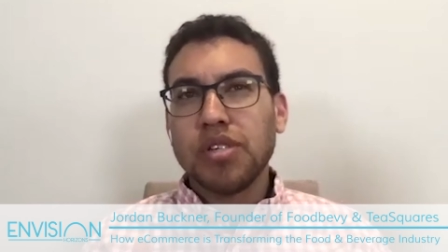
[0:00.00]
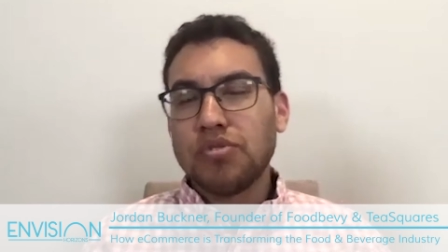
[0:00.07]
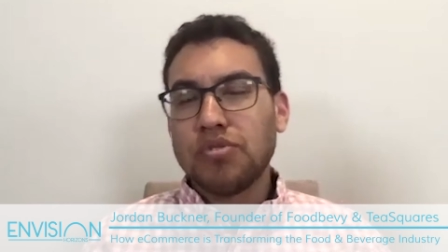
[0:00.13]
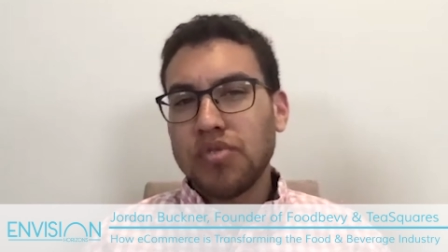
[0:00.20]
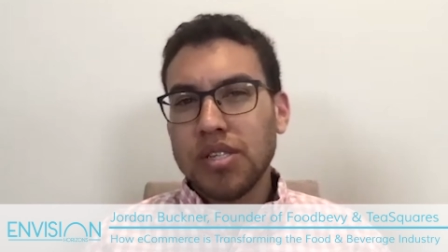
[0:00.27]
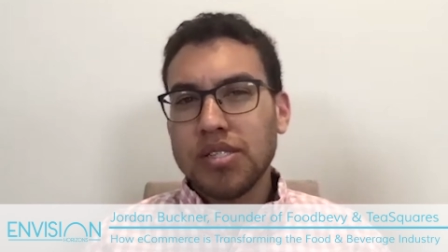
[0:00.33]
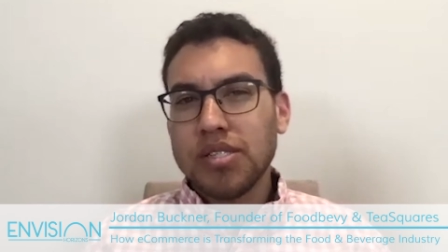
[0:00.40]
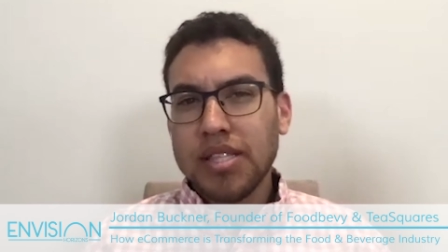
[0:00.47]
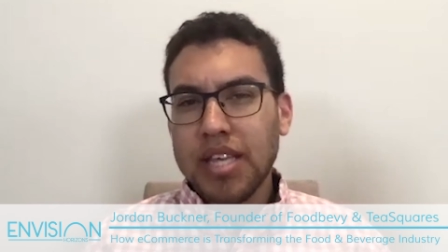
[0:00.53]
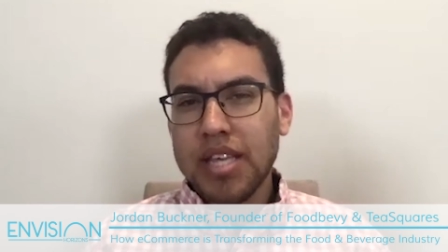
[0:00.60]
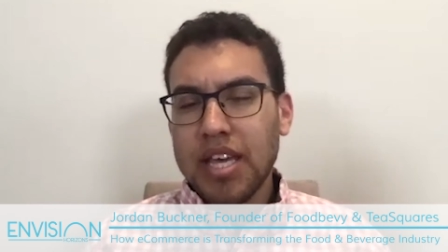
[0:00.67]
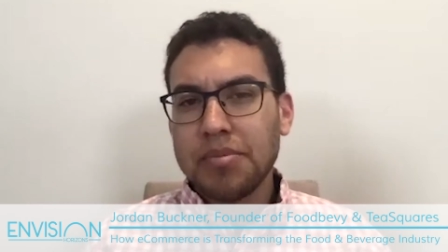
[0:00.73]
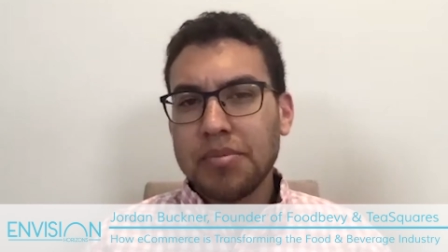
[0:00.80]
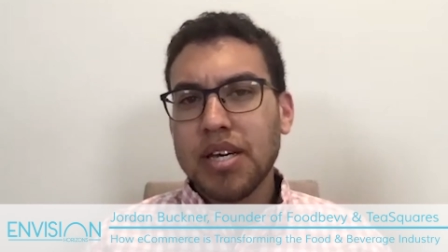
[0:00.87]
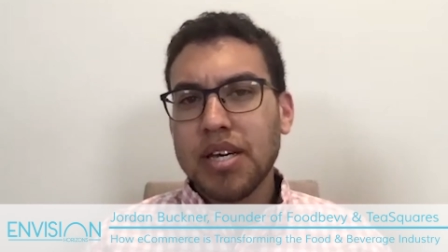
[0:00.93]
increased on
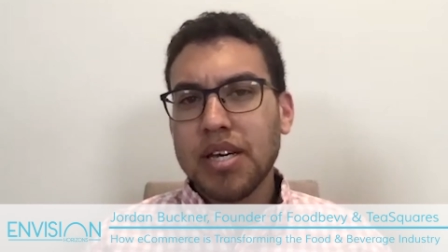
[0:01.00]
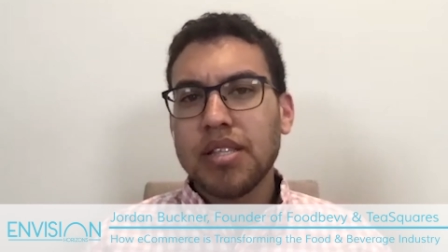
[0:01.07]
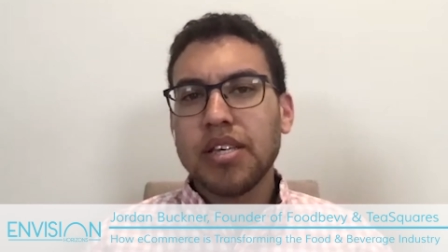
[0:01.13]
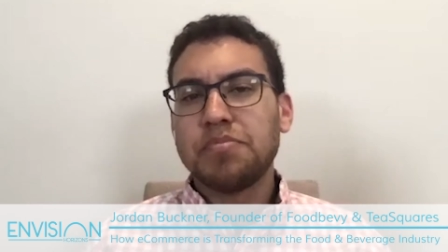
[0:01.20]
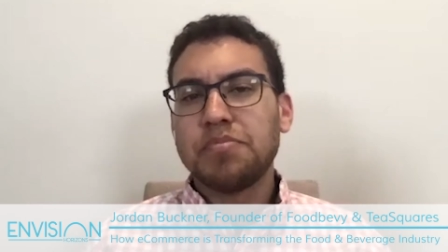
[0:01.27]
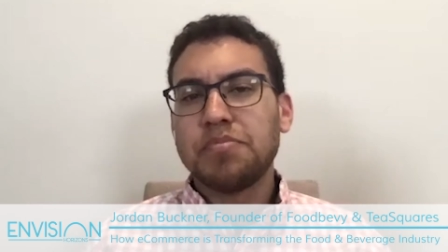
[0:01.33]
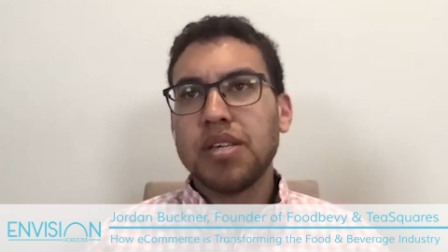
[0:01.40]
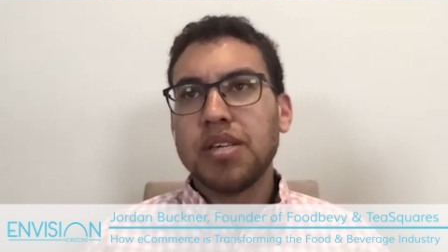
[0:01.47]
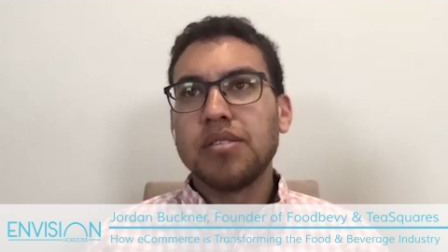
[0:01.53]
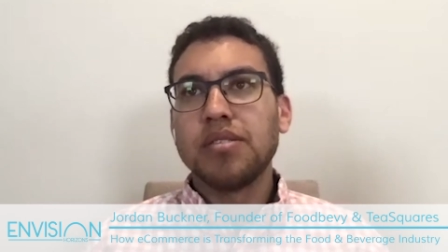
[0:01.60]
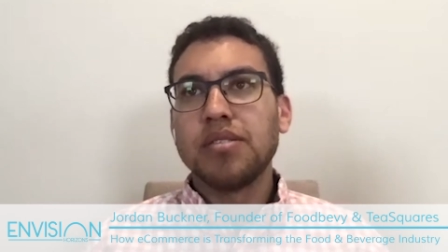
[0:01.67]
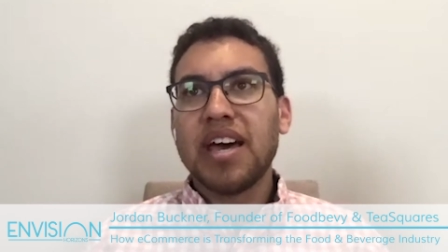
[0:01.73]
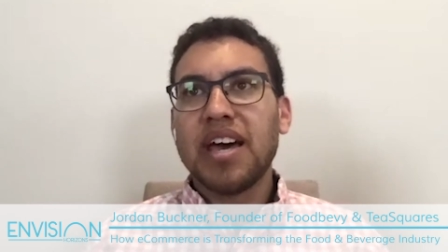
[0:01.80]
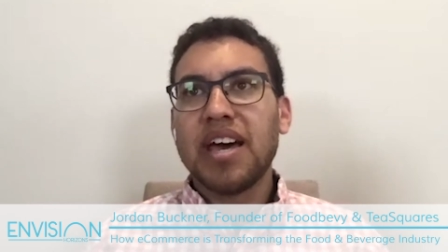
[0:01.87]
Amazon has been that